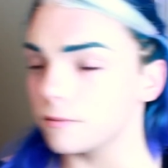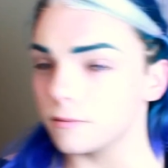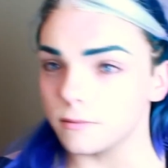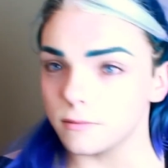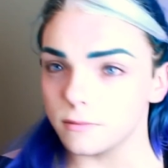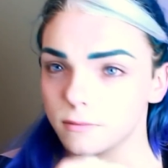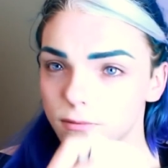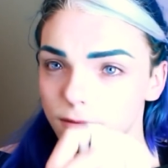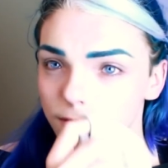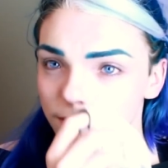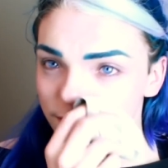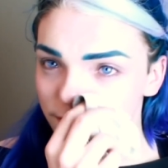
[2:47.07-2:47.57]

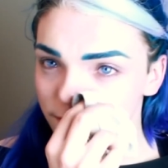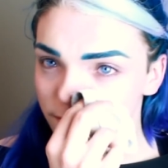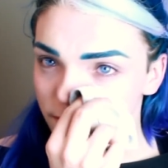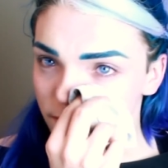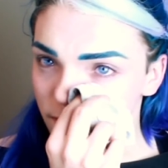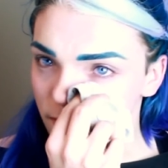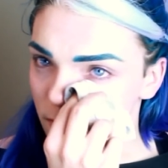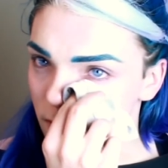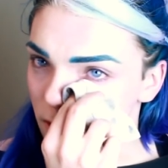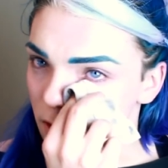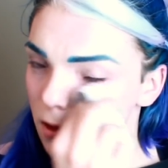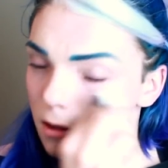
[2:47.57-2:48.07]
away the makeup,
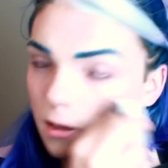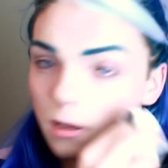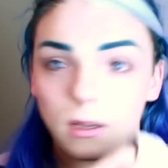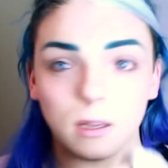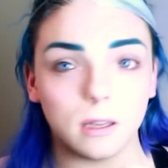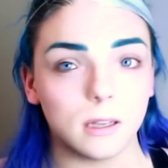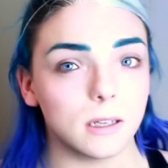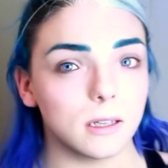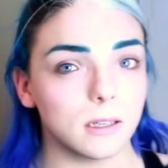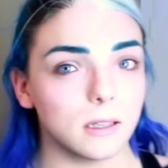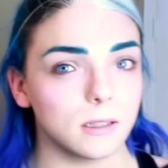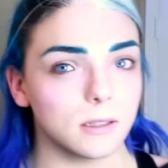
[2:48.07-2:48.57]
and it will come
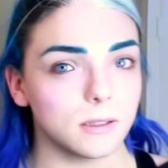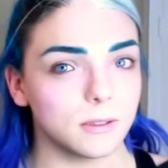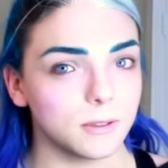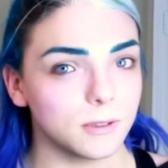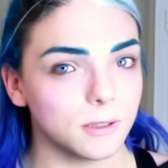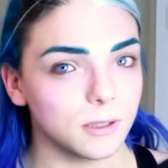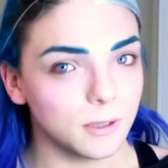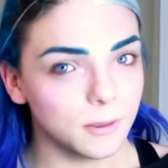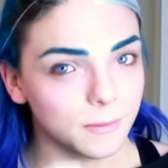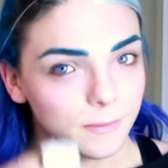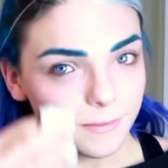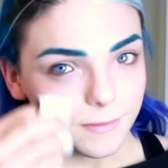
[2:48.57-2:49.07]
off much
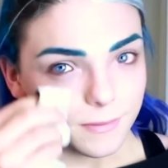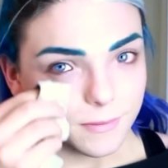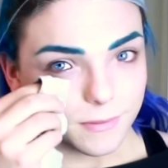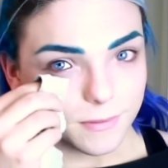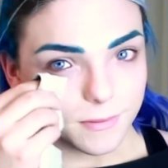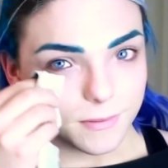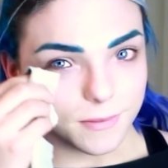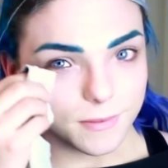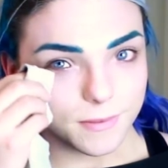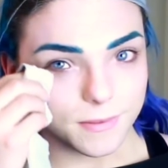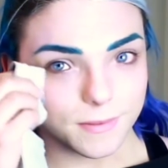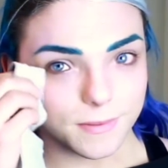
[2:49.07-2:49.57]
easier than if you
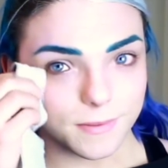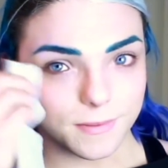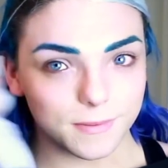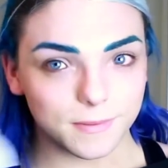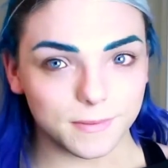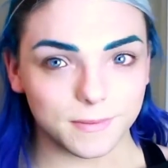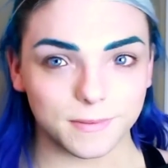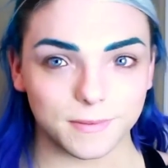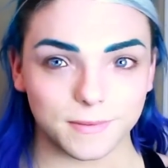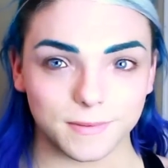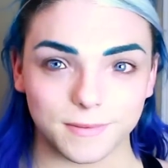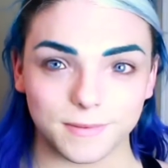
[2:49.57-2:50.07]
were
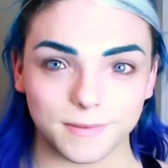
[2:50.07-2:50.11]
scrubbing just